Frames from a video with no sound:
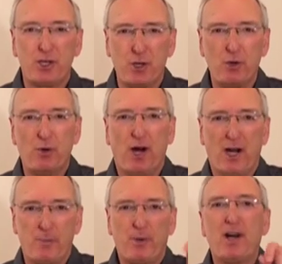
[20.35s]
You
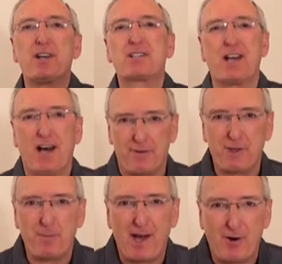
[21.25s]
are part of
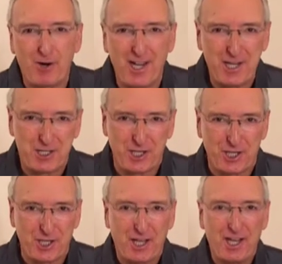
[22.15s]
the Power
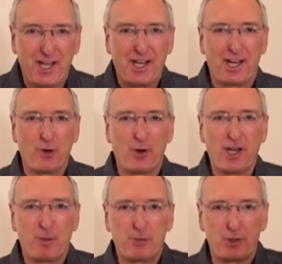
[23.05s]
Nation. Here we
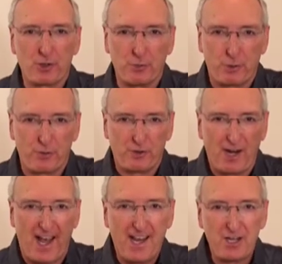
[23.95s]
help you to improve your
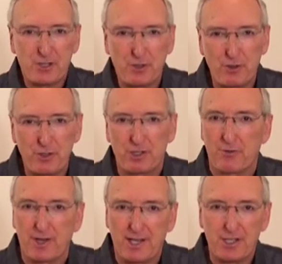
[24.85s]
attitude, your
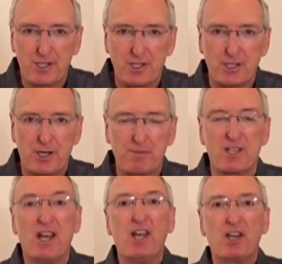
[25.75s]

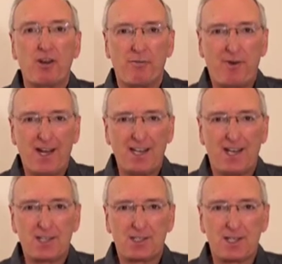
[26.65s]
relationships, your
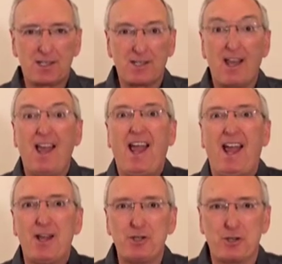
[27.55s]
finances,
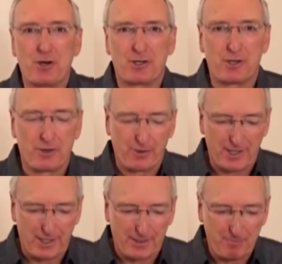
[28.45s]
and your
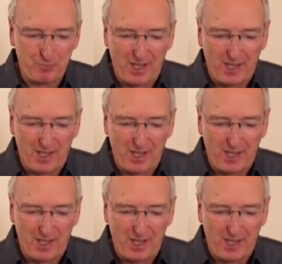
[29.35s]
career.